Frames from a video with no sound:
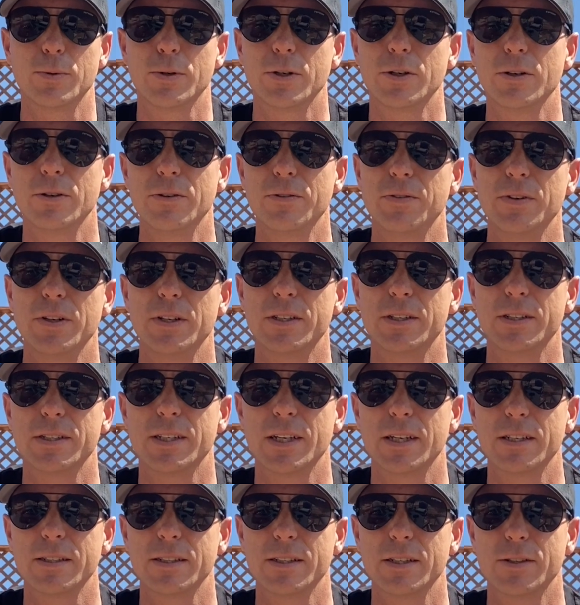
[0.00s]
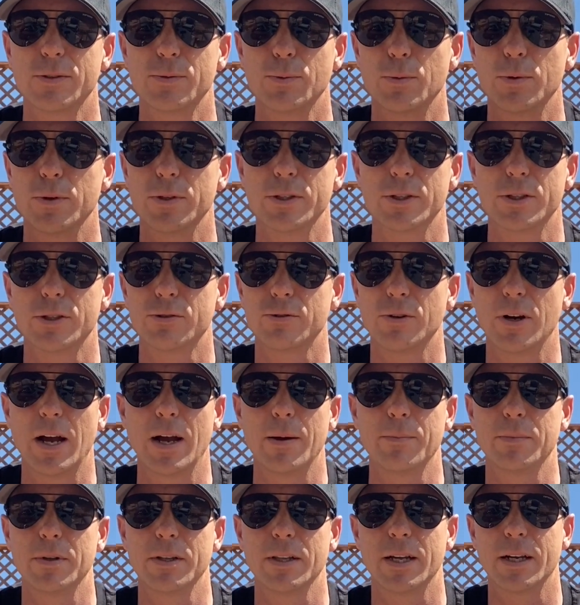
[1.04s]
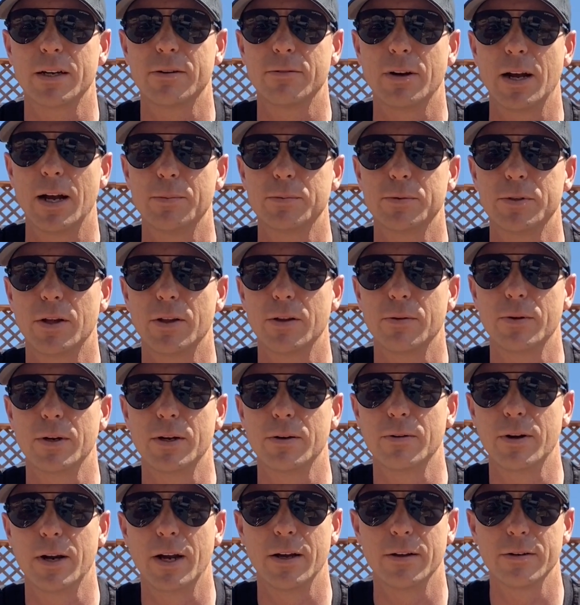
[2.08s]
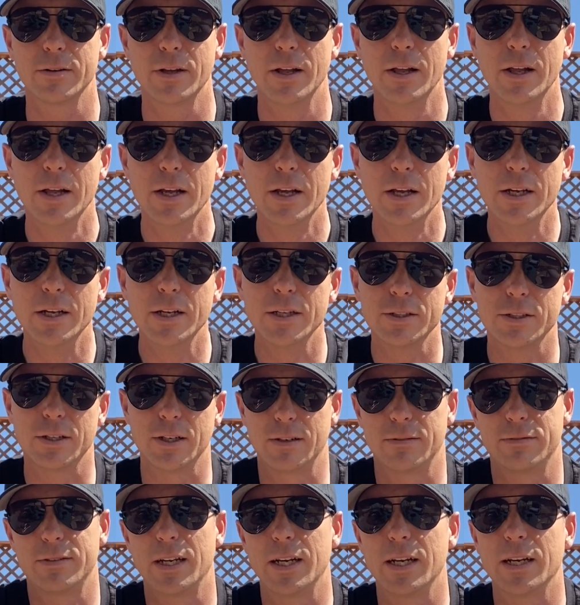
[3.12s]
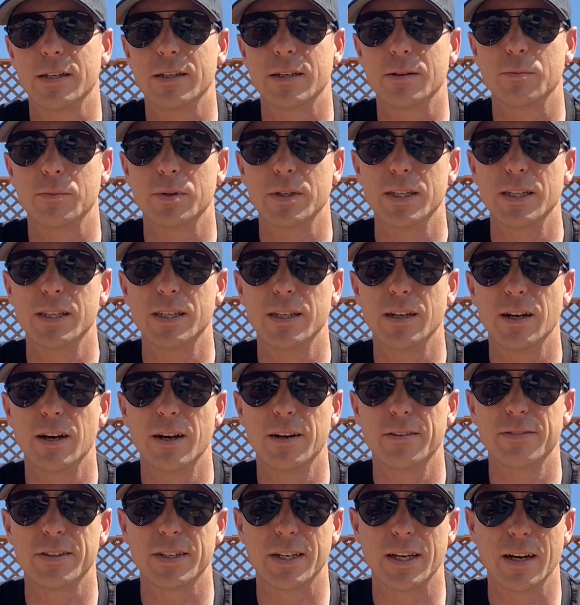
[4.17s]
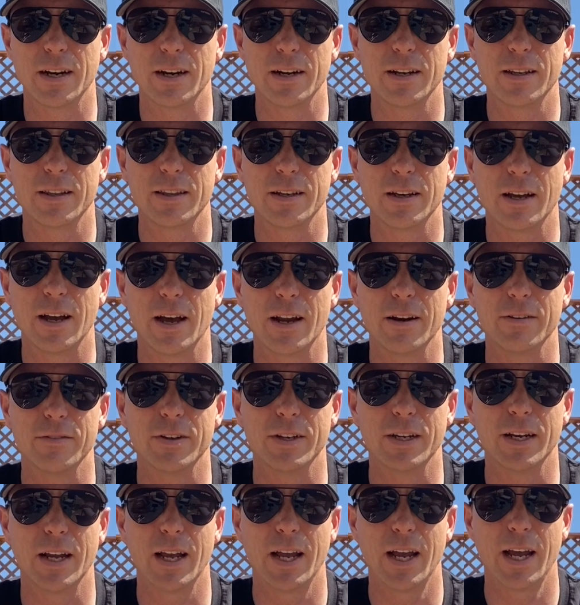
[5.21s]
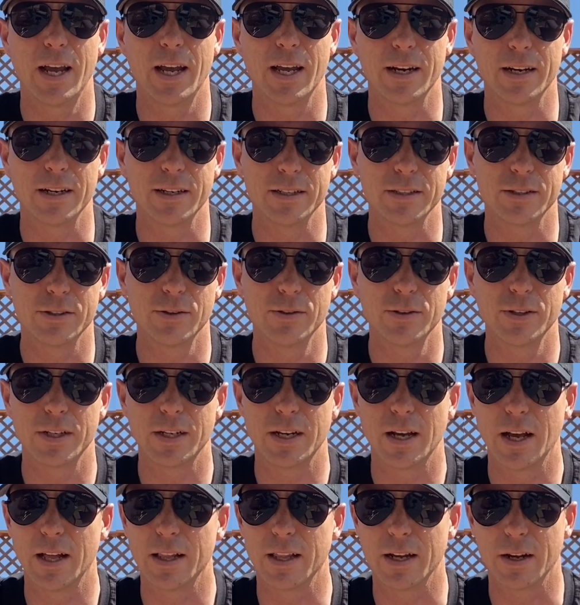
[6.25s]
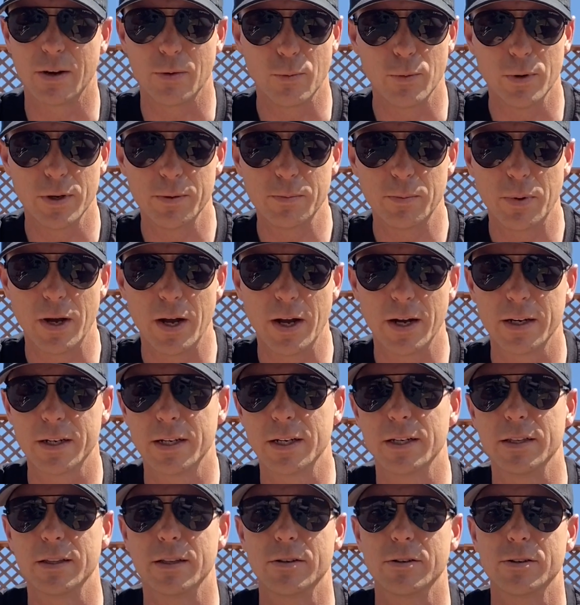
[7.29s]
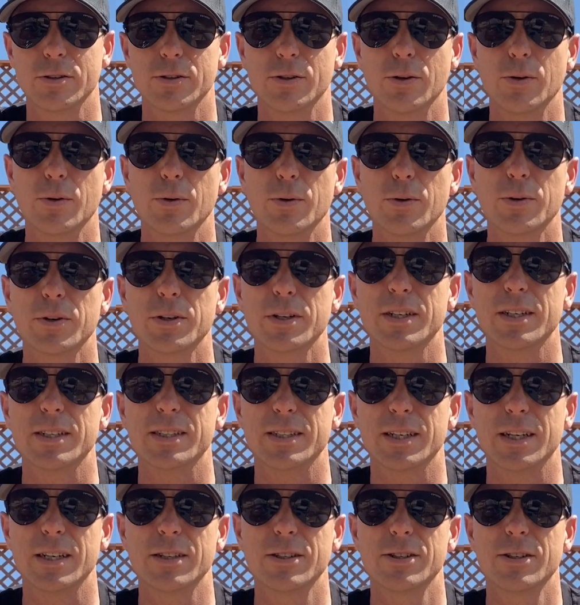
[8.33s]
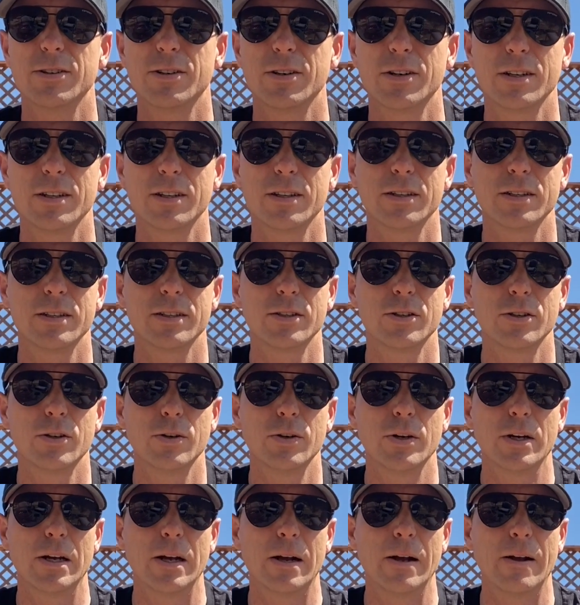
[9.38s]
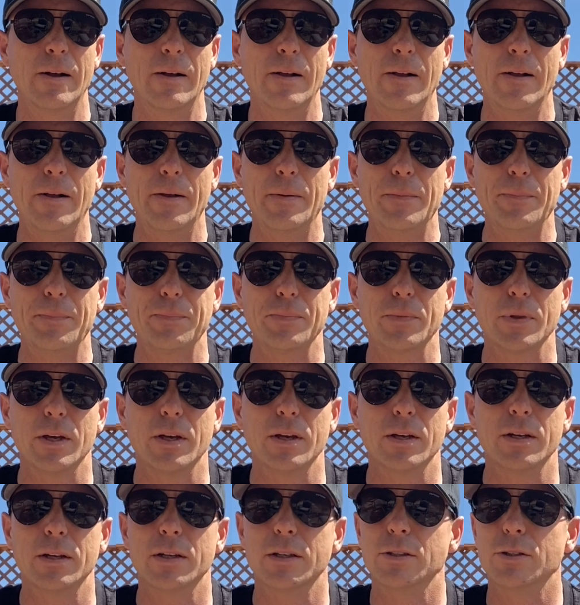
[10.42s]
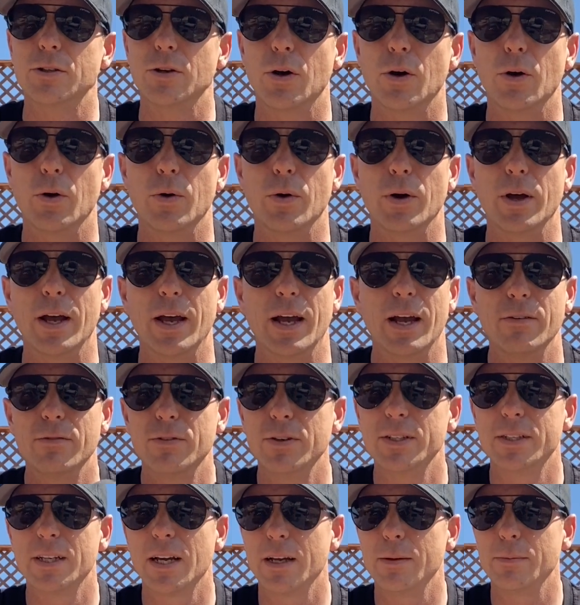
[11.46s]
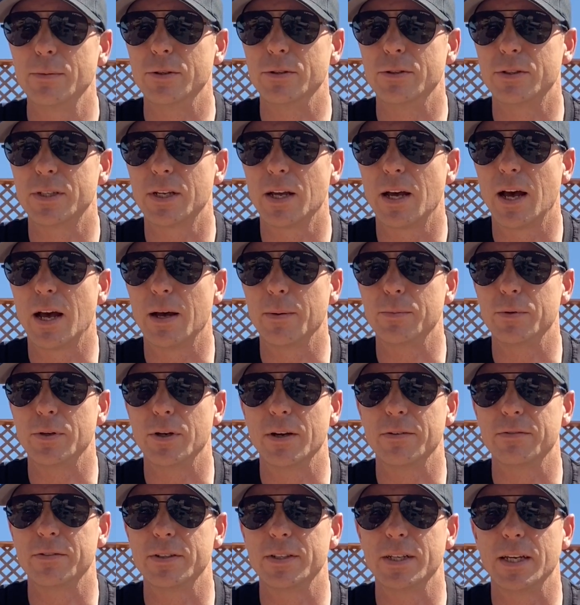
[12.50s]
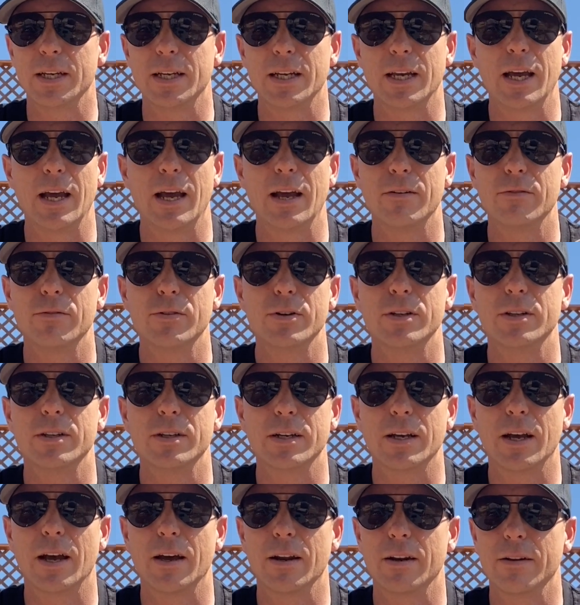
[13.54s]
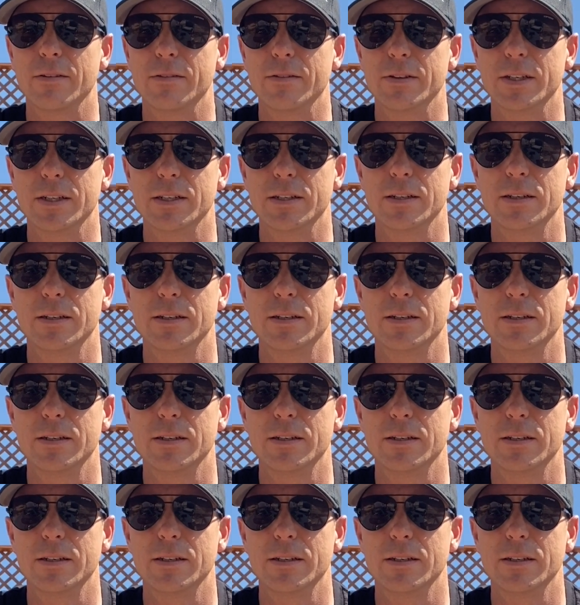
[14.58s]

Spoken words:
goofy. It just has this one strap. It like wraps all the way around. So you have to take it completely off to get anything out of it. And it's only got like one pocket. There's no organization or anything to it. So every time you stop, you have to take everything out of it